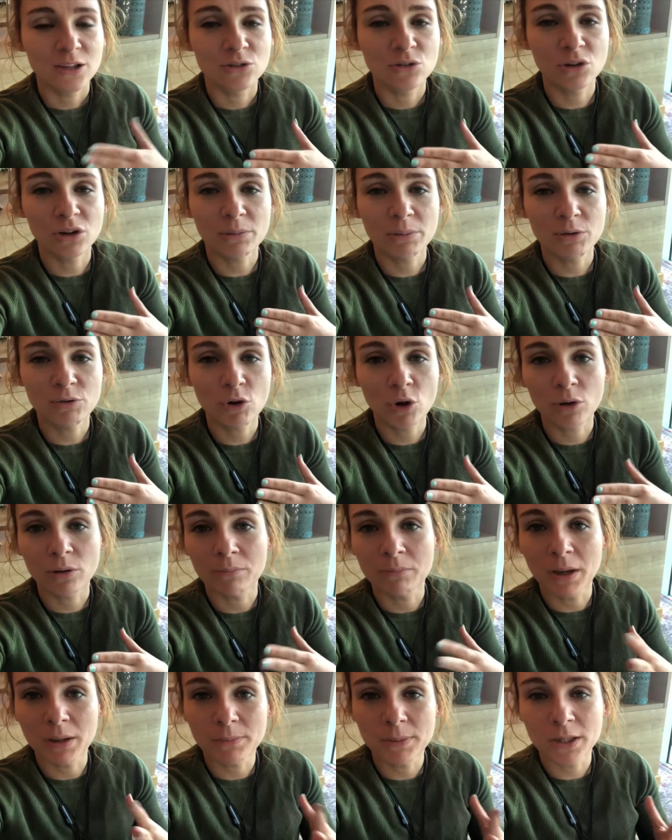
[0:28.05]
Don't get me wrong,
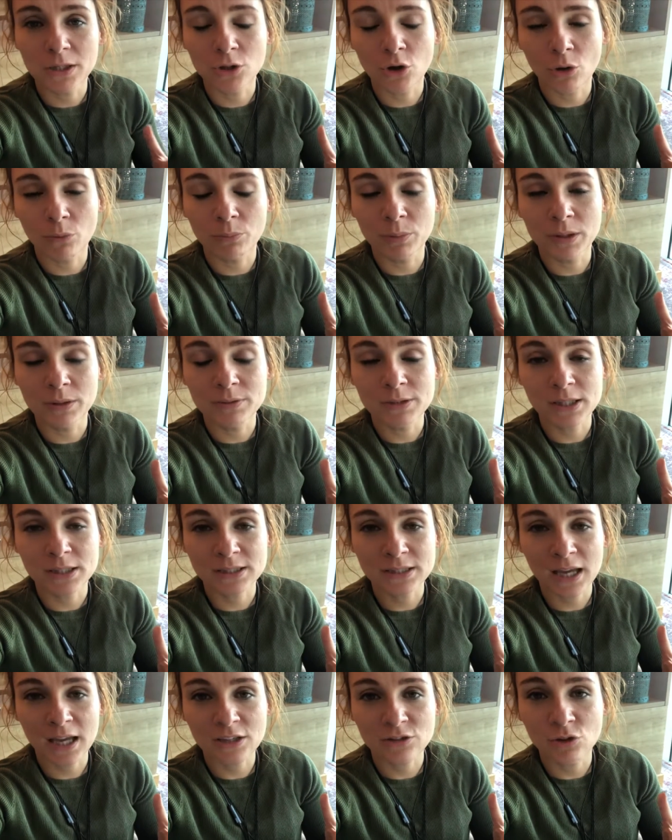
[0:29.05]
maybe not be
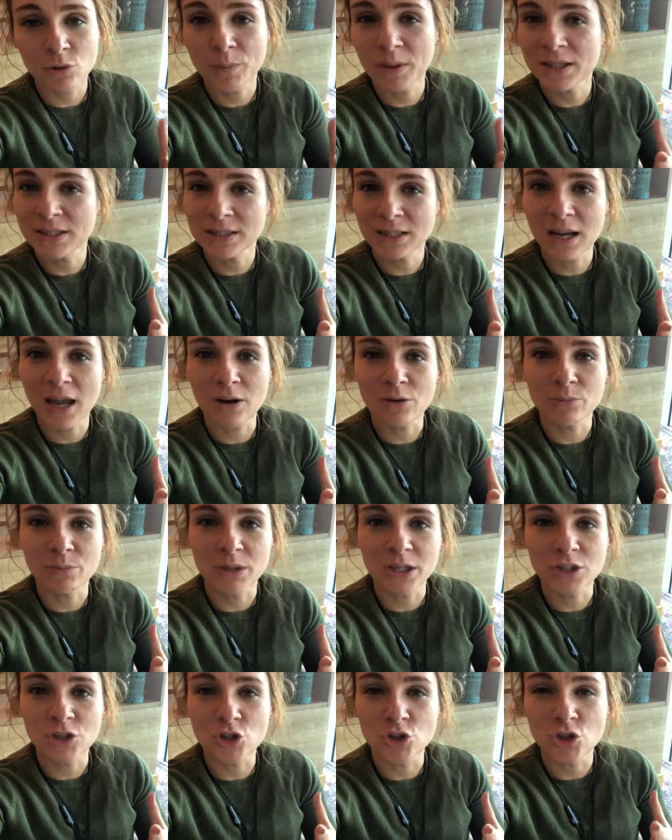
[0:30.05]
successful, but it's allowed
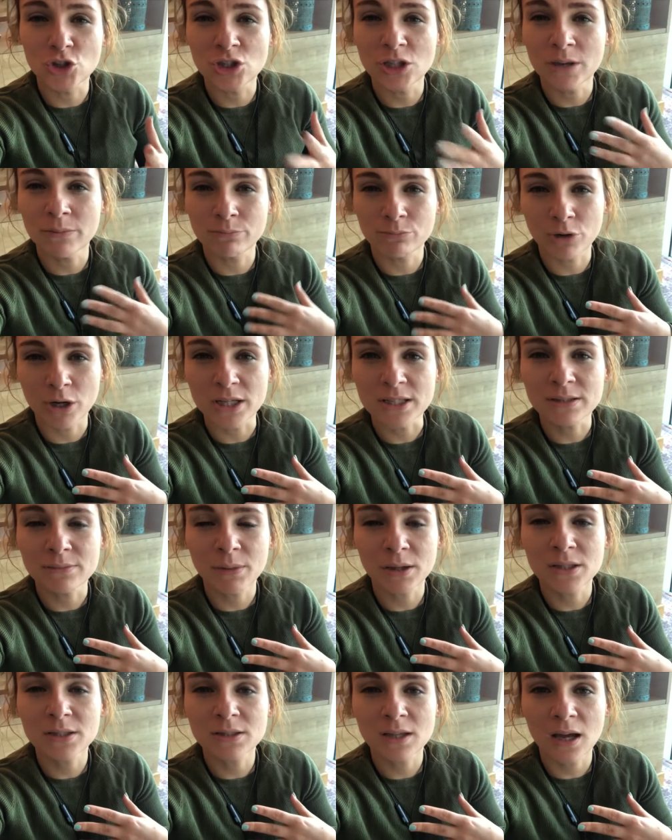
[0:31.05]
me to just embrace
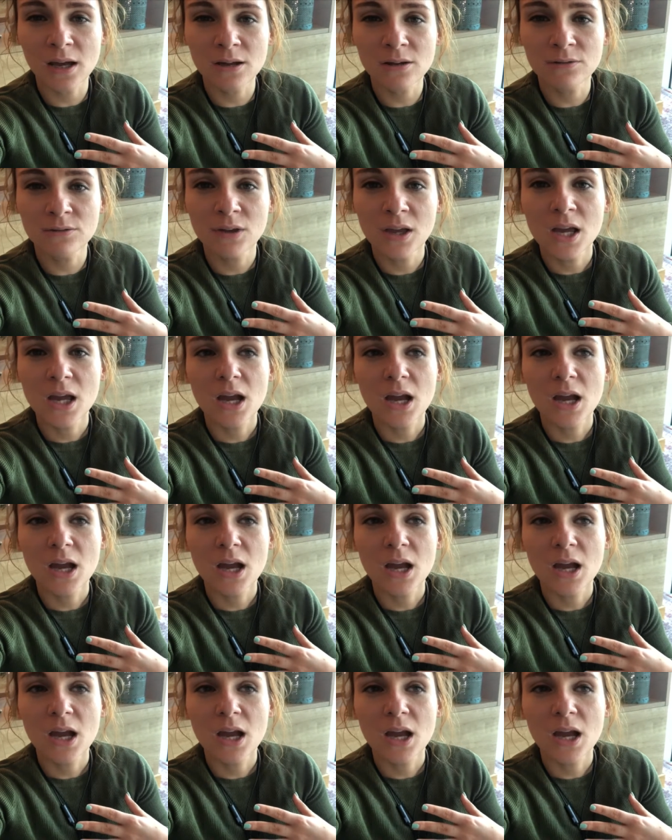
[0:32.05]
myself.